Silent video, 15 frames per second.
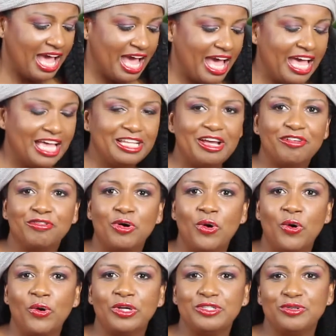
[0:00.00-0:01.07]
and of
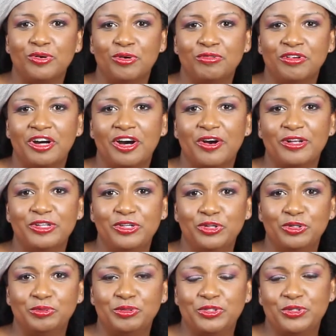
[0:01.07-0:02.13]
course over on
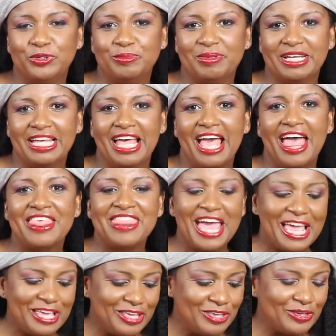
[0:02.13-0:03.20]
YouTube.
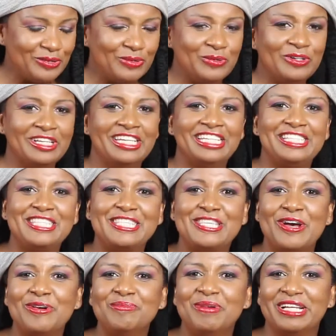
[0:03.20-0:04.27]
Thank you
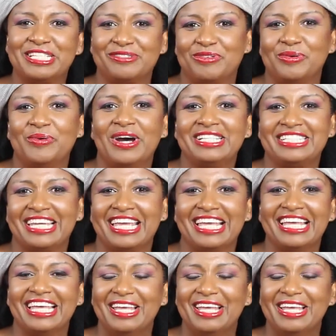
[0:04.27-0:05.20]
so much for watching.